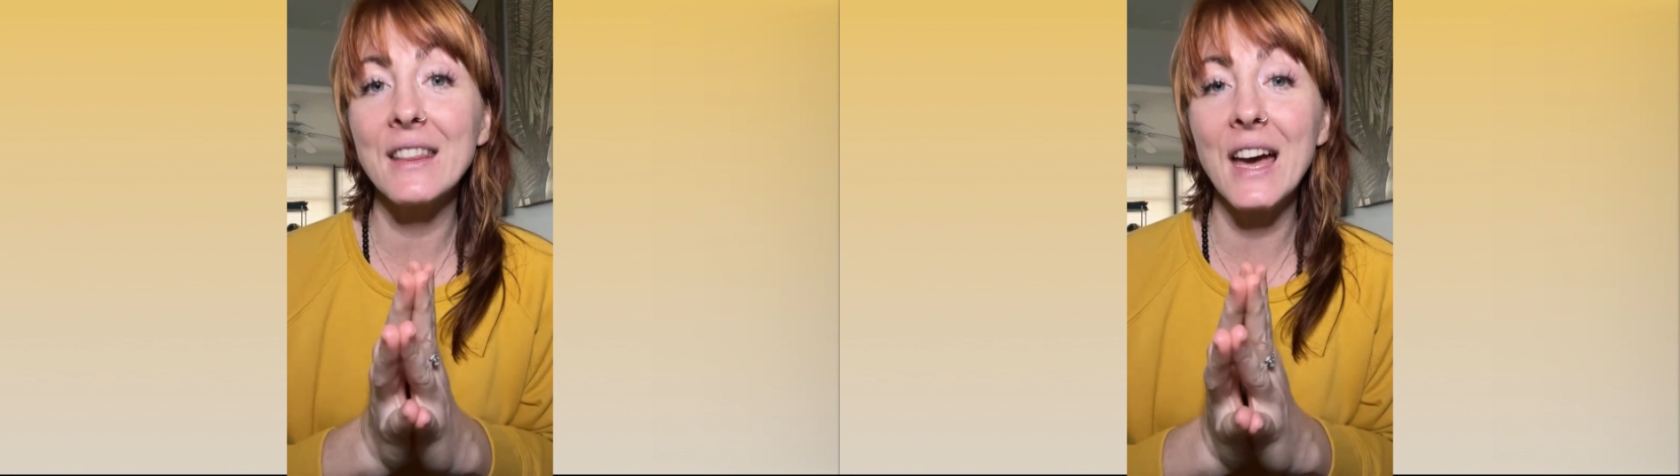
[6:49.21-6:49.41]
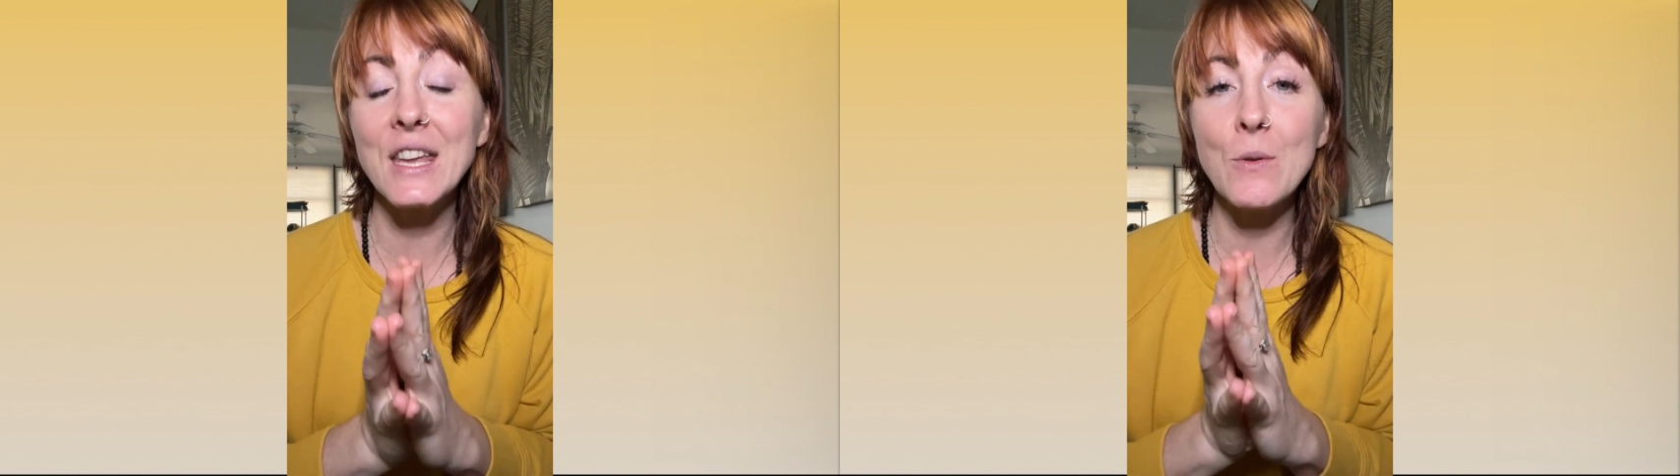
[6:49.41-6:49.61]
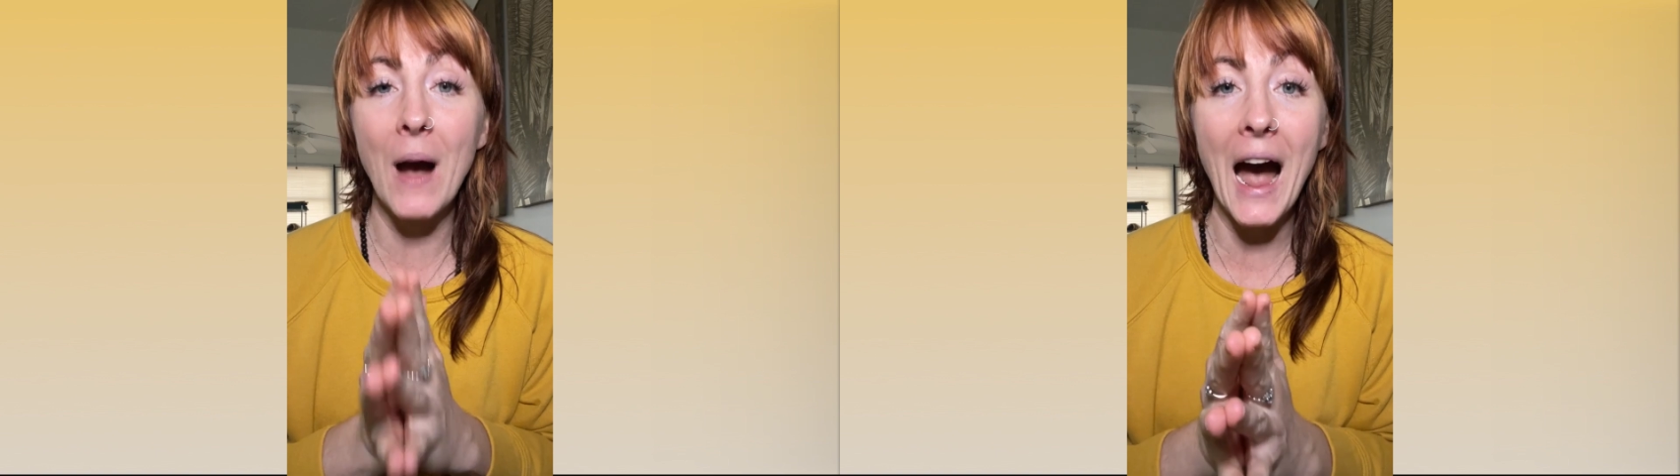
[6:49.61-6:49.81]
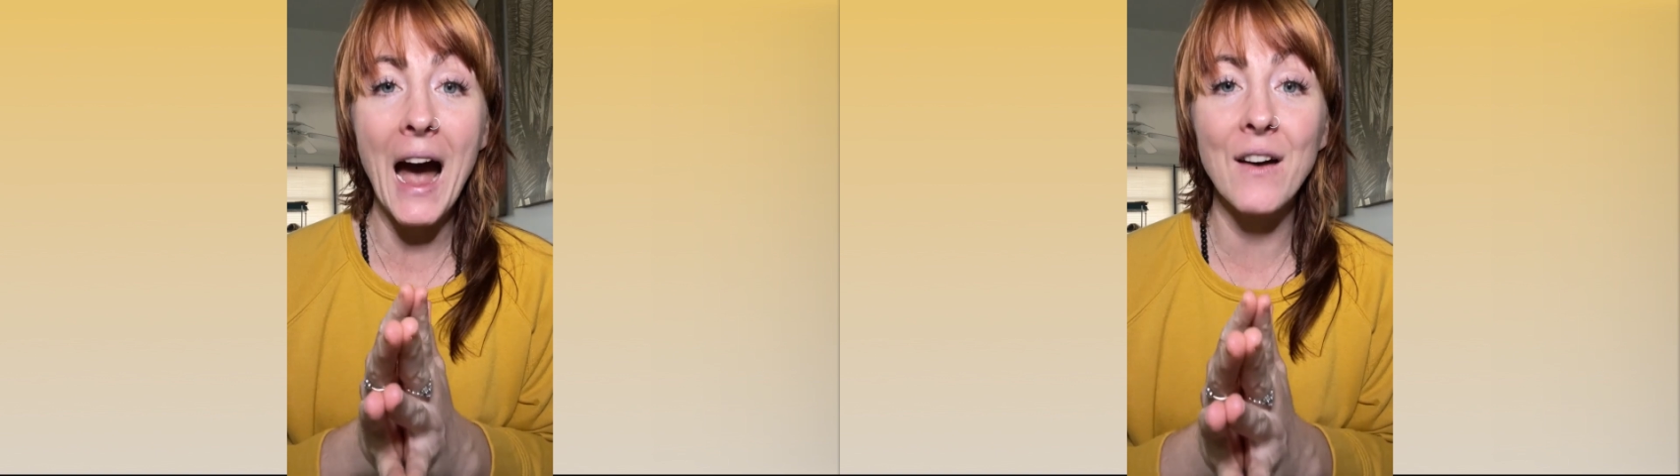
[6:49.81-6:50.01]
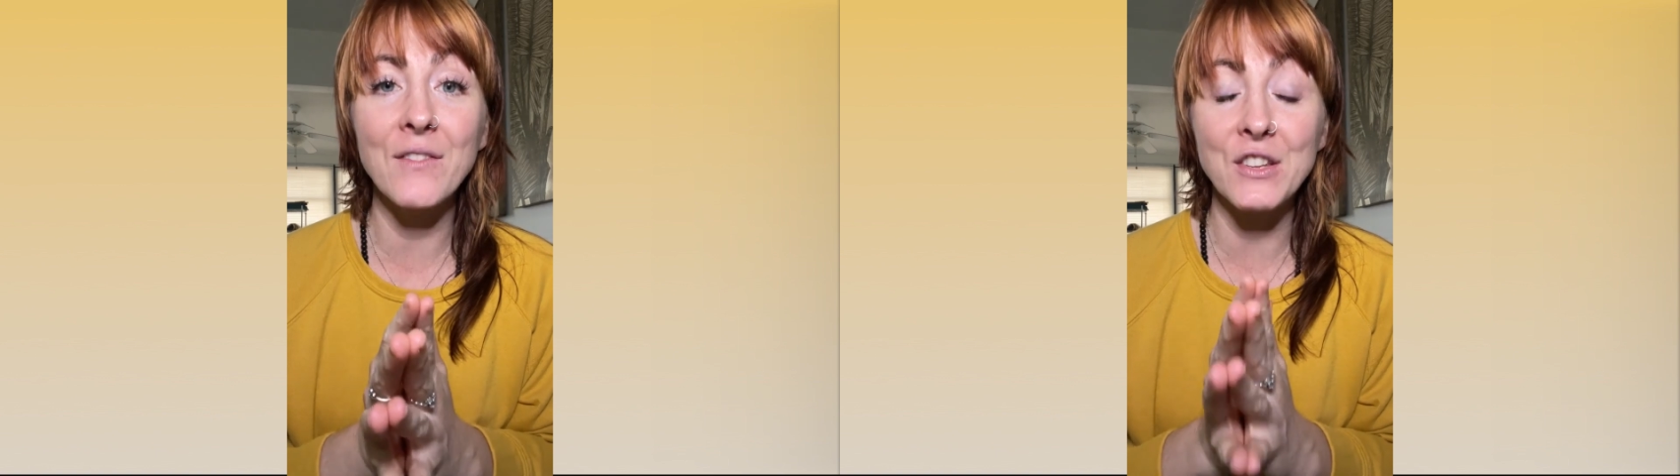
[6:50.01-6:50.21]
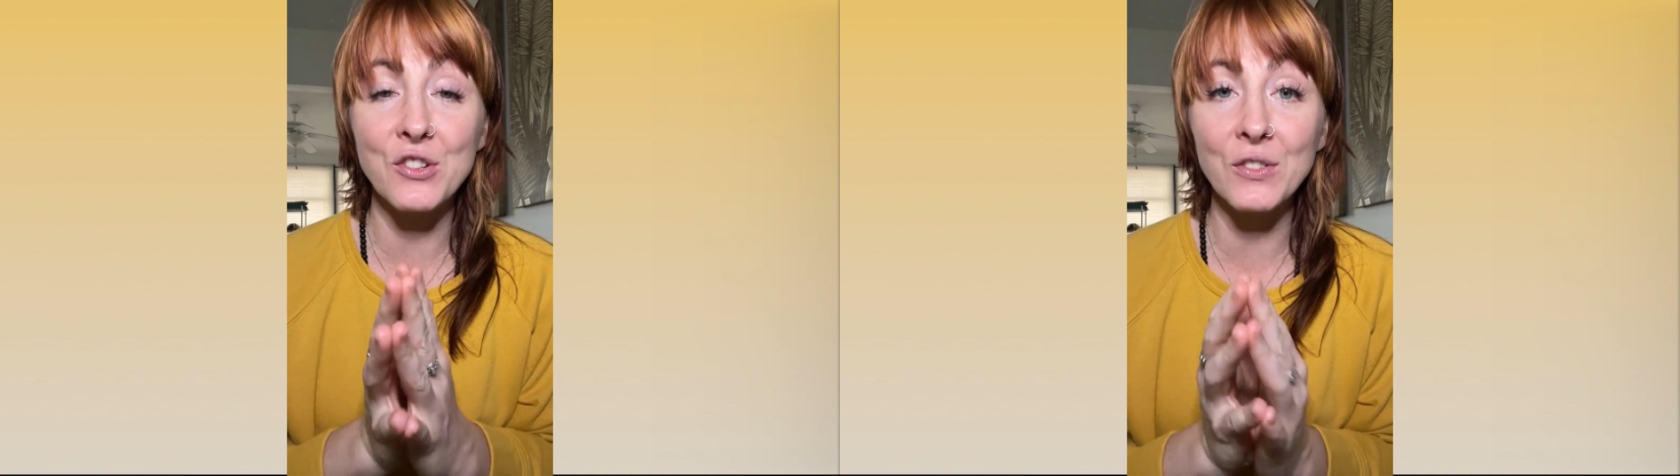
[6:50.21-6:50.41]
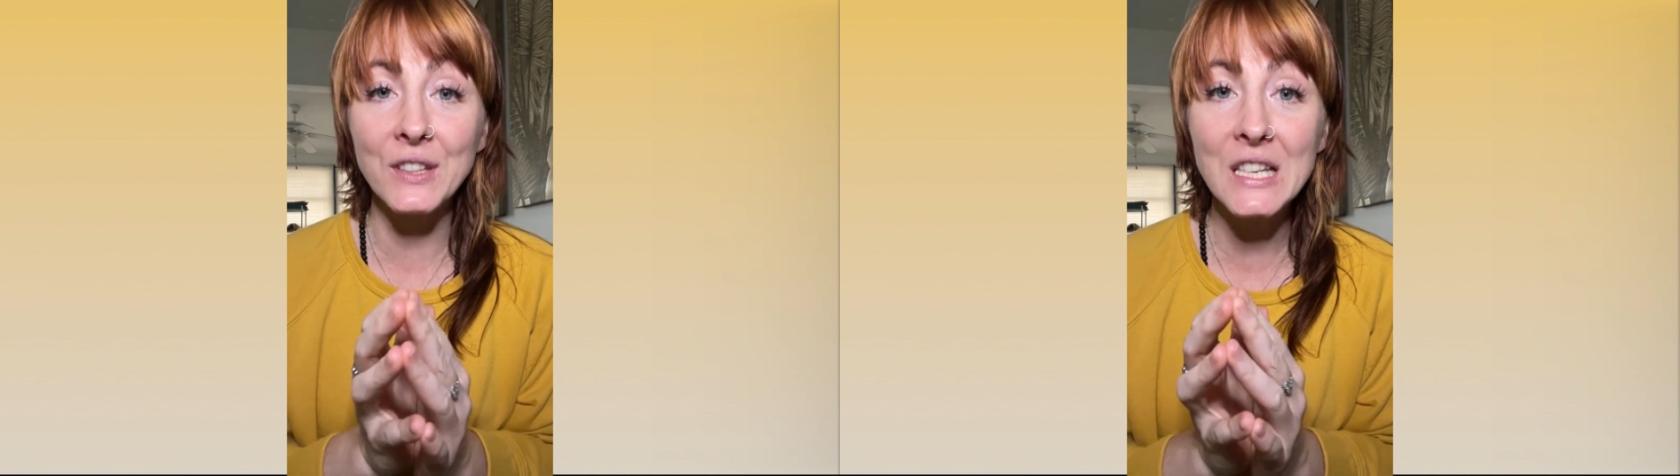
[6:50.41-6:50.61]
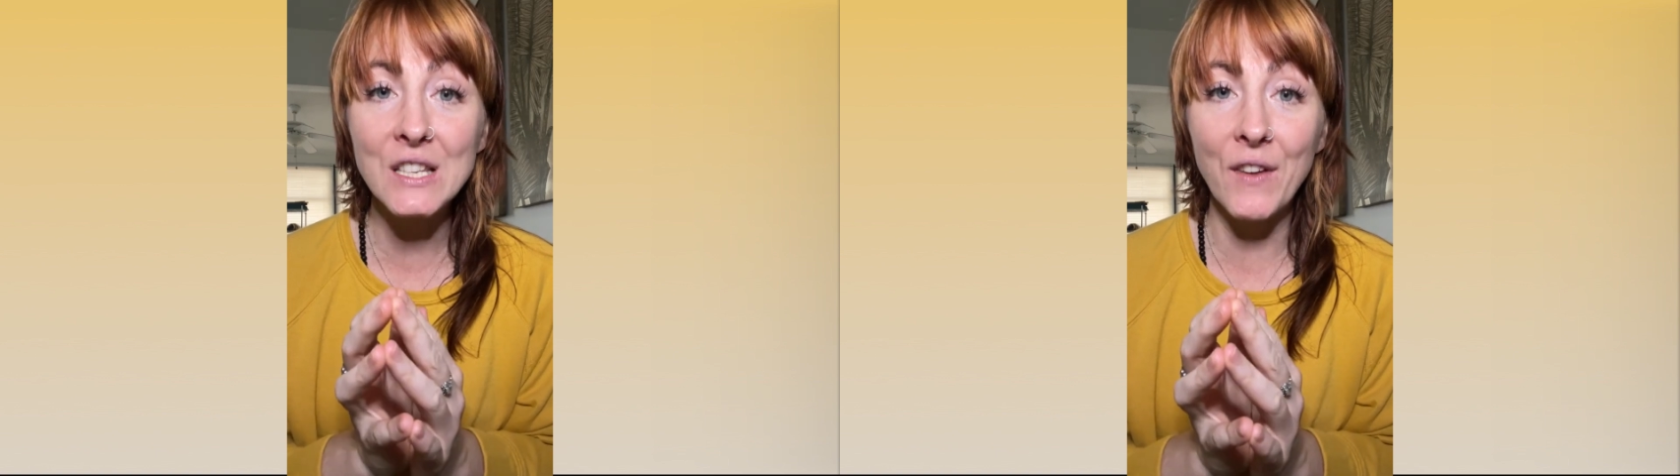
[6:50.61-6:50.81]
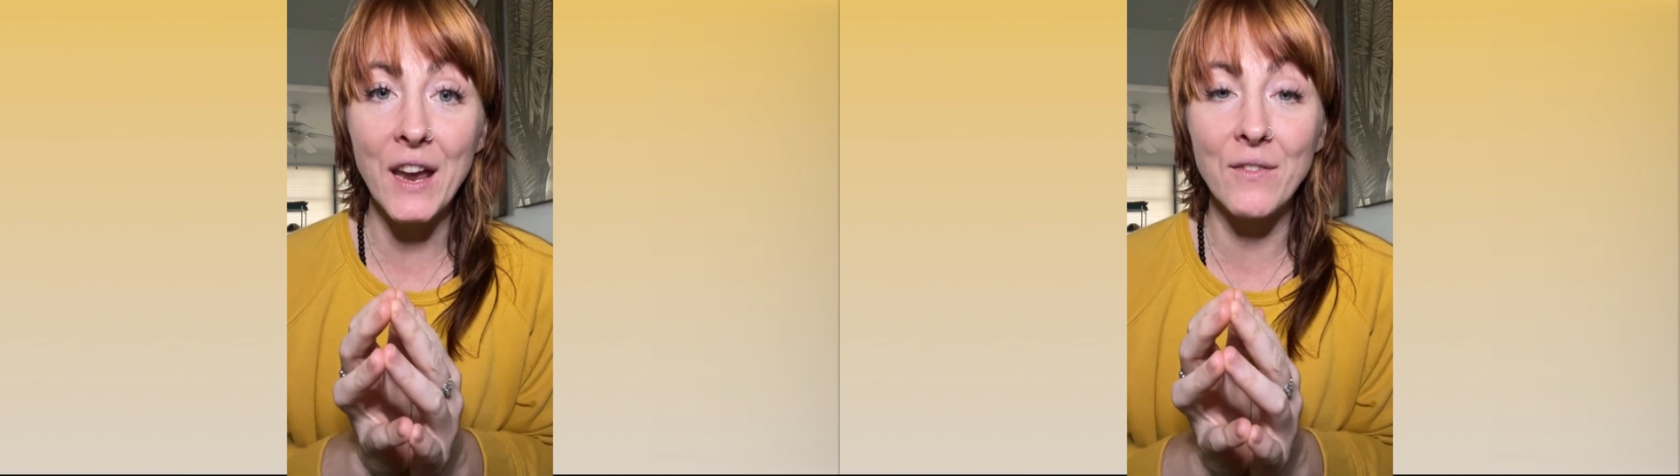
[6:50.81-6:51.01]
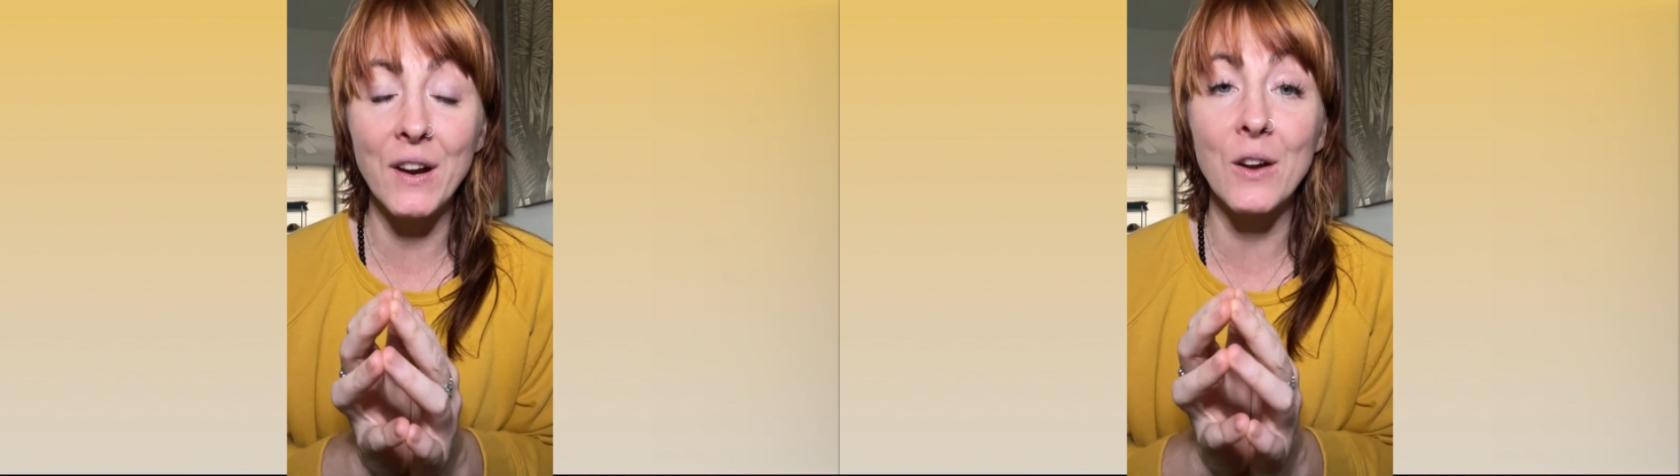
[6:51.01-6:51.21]
that you have that's your least
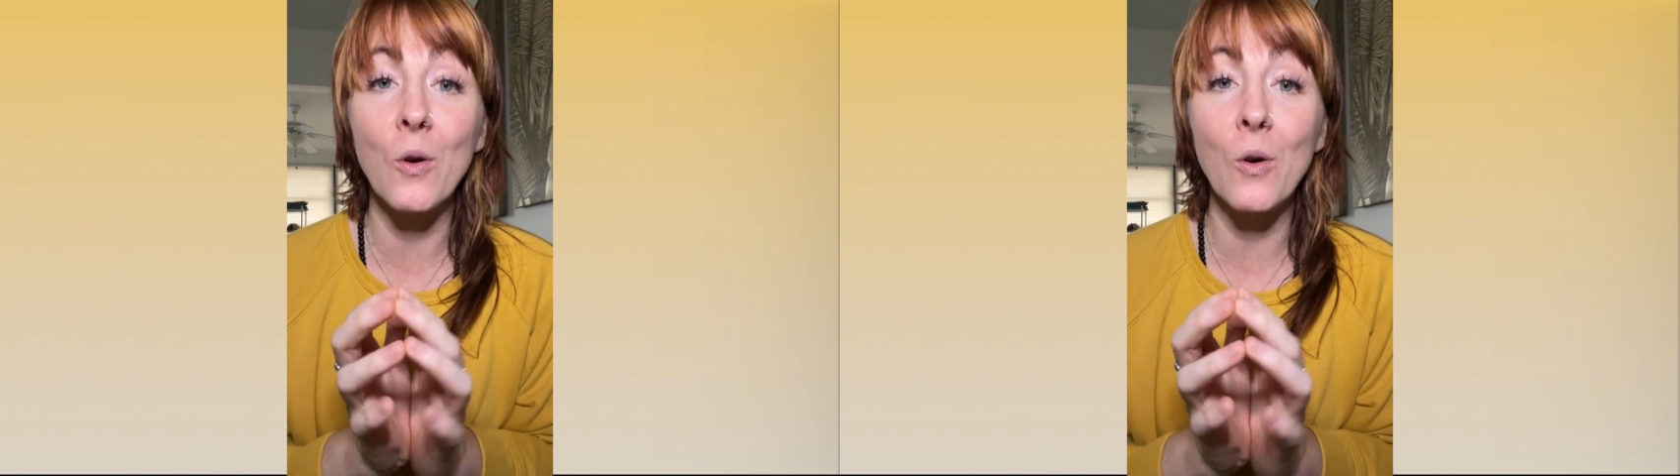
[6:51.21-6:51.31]
favorite